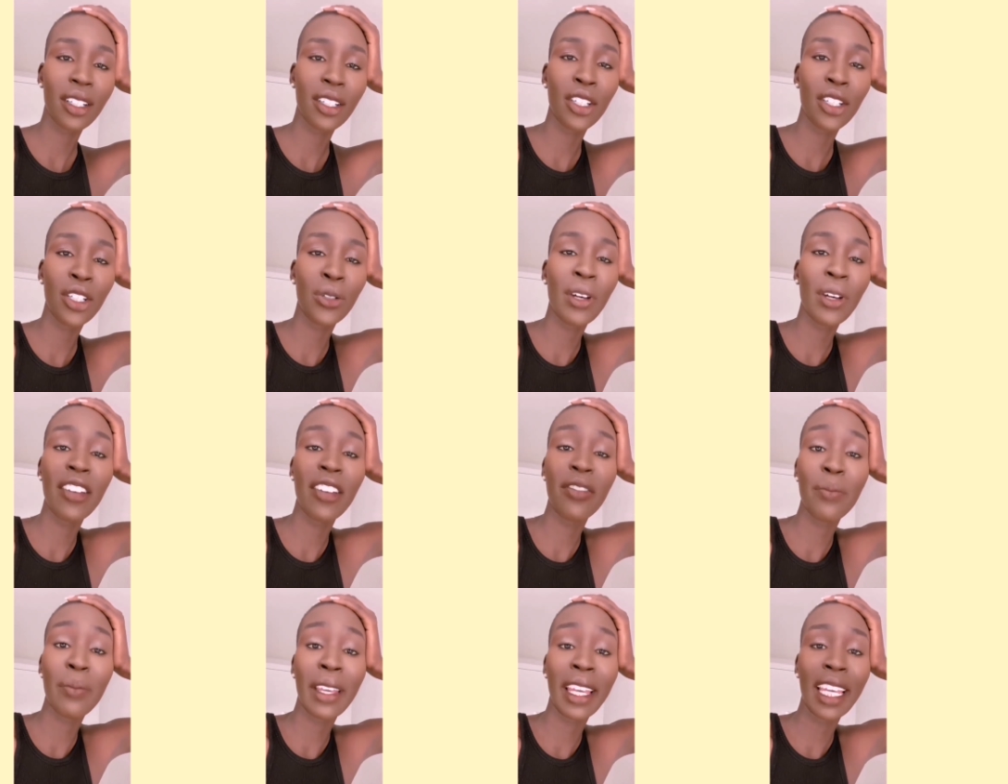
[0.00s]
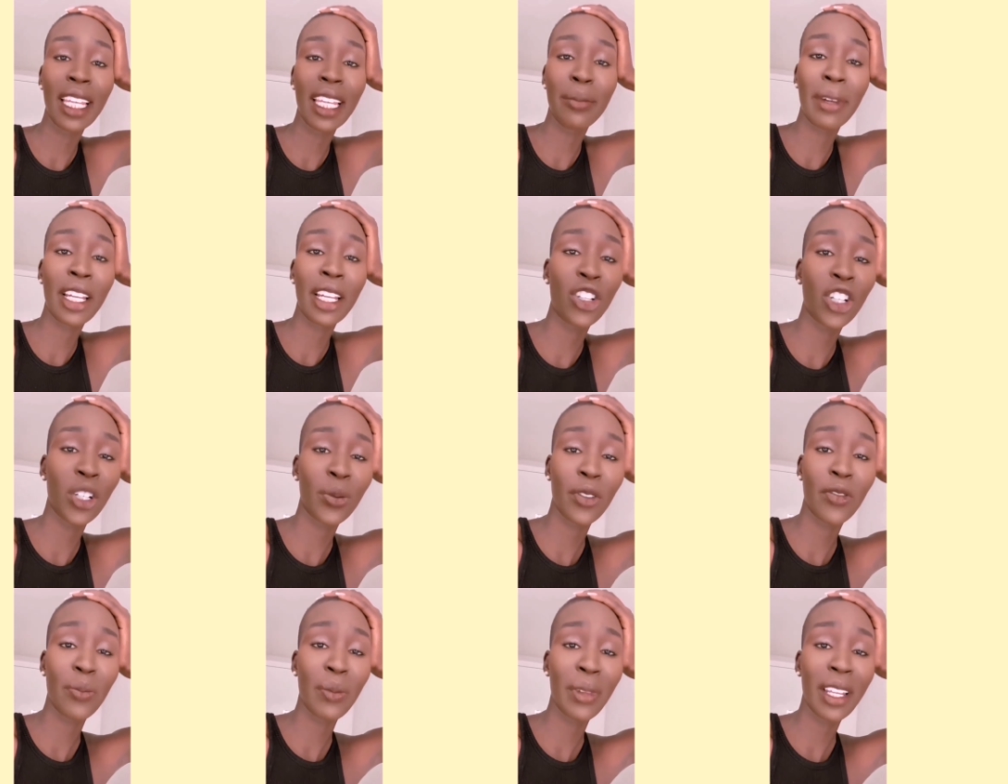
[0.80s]
you have made my
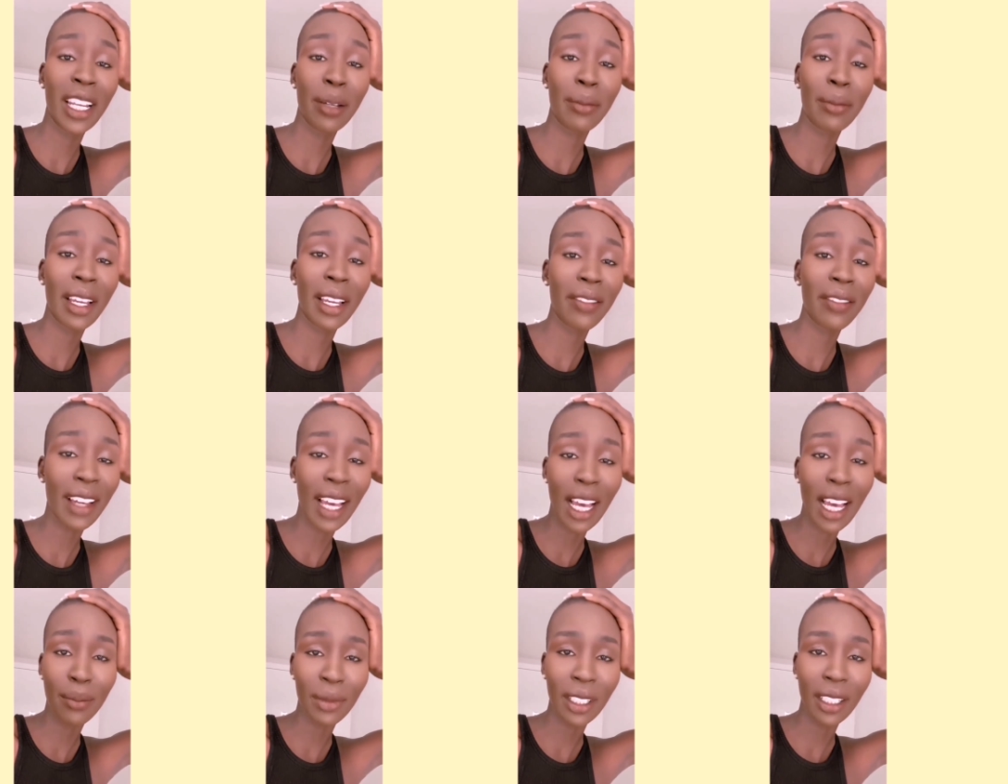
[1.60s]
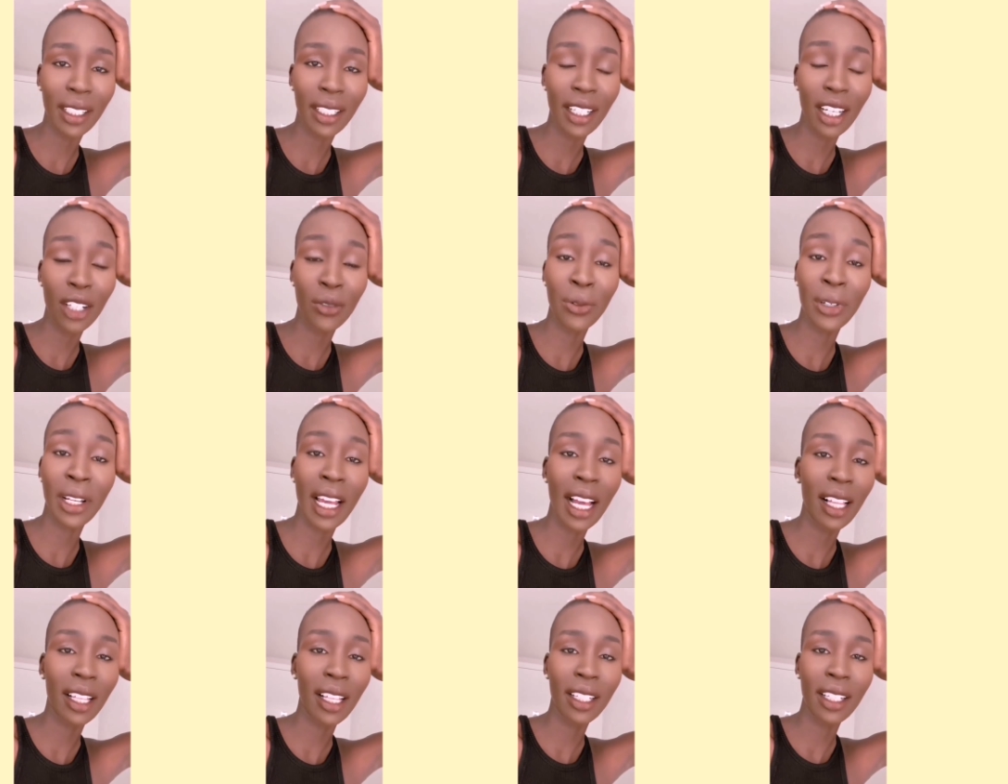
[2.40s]
dream of meeting my family a
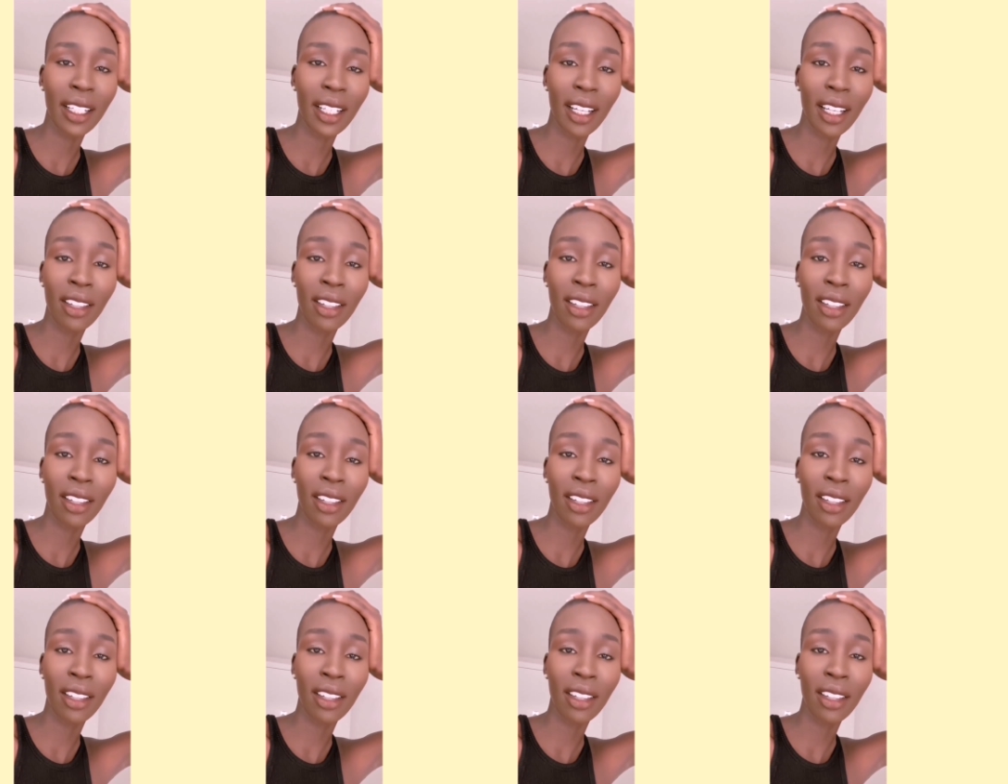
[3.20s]
reality,